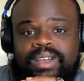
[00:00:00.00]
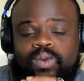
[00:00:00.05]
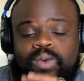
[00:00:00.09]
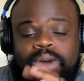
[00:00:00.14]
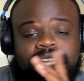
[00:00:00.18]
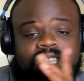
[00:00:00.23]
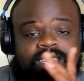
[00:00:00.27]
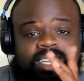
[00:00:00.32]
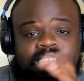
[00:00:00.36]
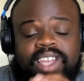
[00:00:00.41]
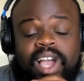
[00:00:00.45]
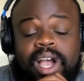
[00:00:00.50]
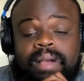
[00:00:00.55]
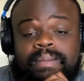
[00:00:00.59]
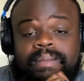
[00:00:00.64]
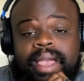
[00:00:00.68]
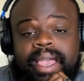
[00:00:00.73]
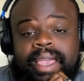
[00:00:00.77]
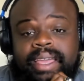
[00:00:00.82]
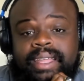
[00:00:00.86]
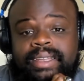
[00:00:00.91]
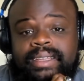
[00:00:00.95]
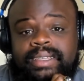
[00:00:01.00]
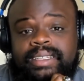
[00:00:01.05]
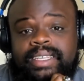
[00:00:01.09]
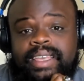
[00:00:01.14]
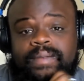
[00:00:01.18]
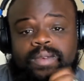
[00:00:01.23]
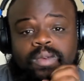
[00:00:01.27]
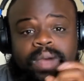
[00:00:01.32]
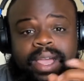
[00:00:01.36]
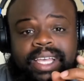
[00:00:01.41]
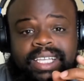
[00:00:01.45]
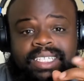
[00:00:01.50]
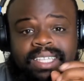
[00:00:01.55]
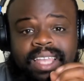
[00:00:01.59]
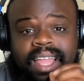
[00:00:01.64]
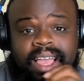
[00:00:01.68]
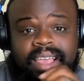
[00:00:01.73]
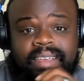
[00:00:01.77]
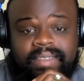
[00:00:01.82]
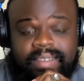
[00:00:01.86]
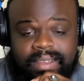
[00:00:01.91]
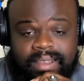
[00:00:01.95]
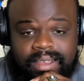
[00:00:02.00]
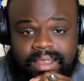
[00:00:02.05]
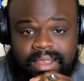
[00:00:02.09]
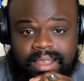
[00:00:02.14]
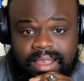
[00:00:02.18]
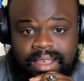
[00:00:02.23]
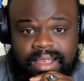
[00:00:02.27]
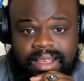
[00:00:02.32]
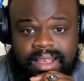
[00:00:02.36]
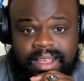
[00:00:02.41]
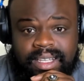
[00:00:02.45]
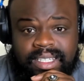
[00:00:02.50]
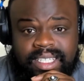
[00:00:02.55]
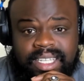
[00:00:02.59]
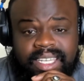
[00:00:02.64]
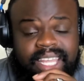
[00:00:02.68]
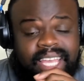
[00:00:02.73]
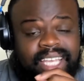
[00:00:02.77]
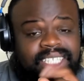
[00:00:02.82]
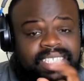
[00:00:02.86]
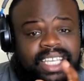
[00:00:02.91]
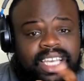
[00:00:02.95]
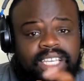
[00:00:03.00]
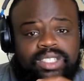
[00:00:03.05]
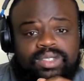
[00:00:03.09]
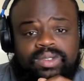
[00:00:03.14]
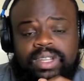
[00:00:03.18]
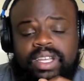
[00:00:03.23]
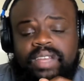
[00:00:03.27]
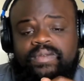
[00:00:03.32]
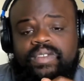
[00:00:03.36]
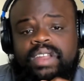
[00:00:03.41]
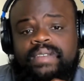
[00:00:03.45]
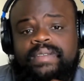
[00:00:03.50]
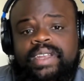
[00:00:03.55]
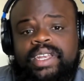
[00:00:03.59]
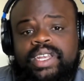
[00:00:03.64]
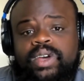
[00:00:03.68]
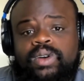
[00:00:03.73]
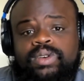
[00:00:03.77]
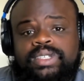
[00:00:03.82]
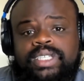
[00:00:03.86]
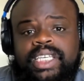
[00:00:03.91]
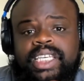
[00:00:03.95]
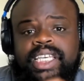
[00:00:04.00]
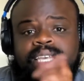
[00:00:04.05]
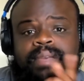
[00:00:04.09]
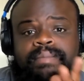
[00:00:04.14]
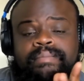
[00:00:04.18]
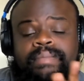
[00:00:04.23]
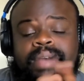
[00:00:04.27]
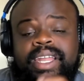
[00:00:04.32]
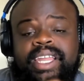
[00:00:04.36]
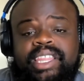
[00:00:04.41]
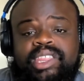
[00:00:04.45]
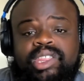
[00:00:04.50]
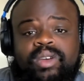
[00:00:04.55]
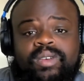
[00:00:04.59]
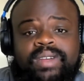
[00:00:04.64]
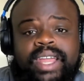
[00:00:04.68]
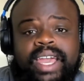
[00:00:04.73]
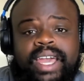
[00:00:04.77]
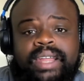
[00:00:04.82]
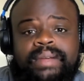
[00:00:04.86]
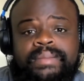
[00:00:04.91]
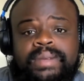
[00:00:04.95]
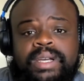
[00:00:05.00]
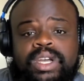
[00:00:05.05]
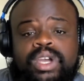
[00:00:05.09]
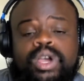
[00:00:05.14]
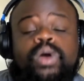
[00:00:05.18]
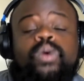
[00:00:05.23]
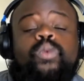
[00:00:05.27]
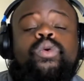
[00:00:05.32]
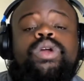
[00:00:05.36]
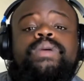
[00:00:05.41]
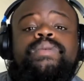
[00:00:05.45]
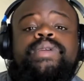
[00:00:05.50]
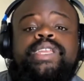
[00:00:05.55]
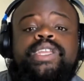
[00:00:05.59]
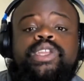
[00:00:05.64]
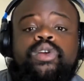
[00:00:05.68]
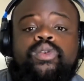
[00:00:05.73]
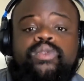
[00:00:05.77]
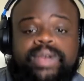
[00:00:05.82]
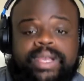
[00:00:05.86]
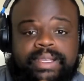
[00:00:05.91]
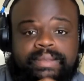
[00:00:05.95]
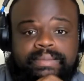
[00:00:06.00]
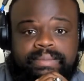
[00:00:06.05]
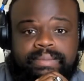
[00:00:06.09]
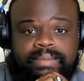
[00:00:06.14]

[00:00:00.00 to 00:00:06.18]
Watching a young man give away his life to dance sexually in front of adults and get money thrown at him. What are we doing?